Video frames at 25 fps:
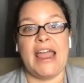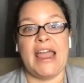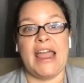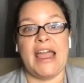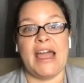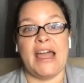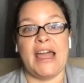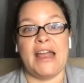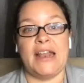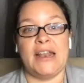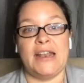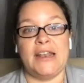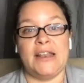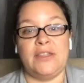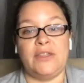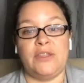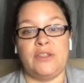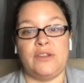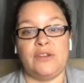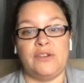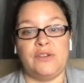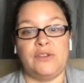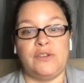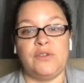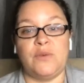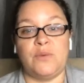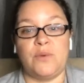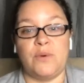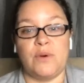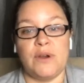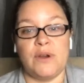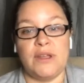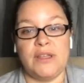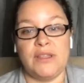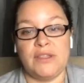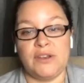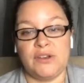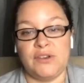And the
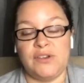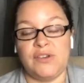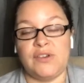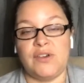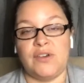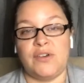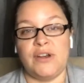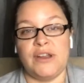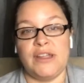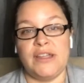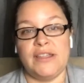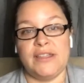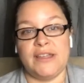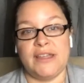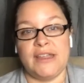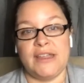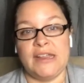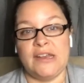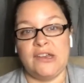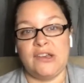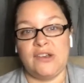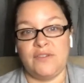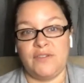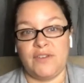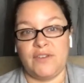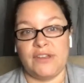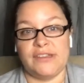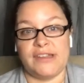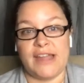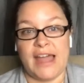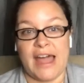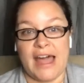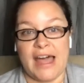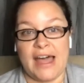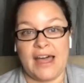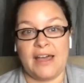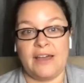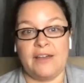story, the journey that each of us
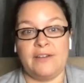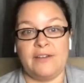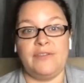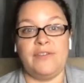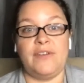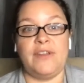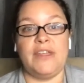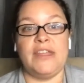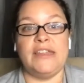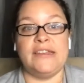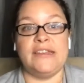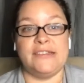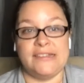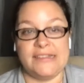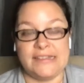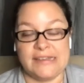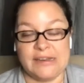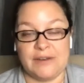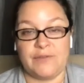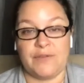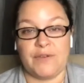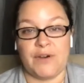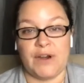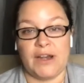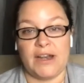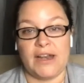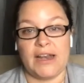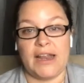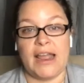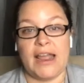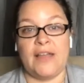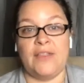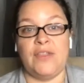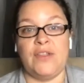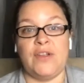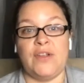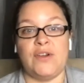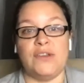have is different.
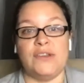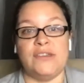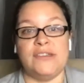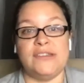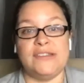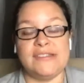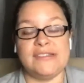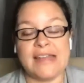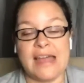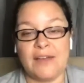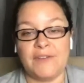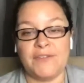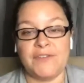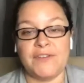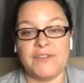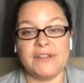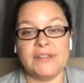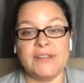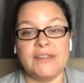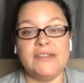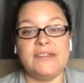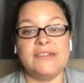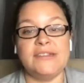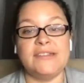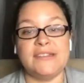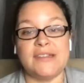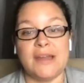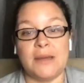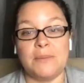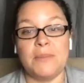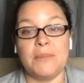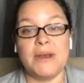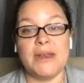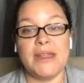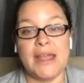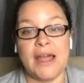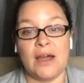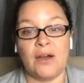And there's definitely
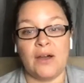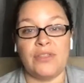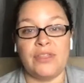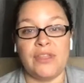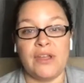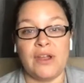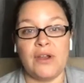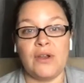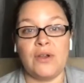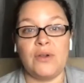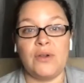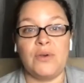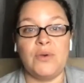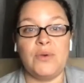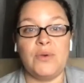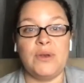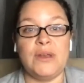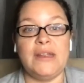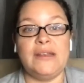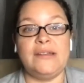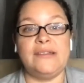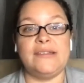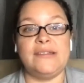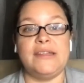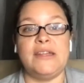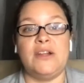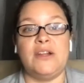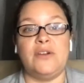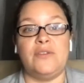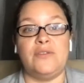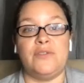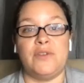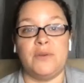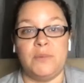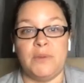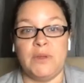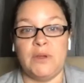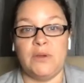somebody out there who needs to hear
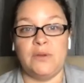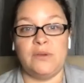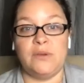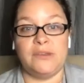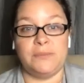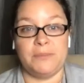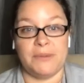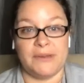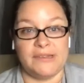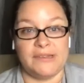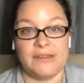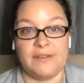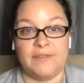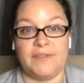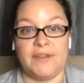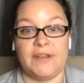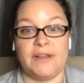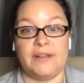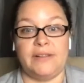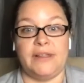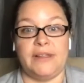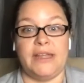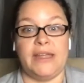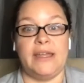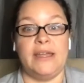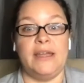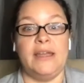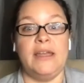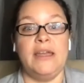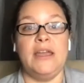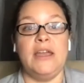from you specifically.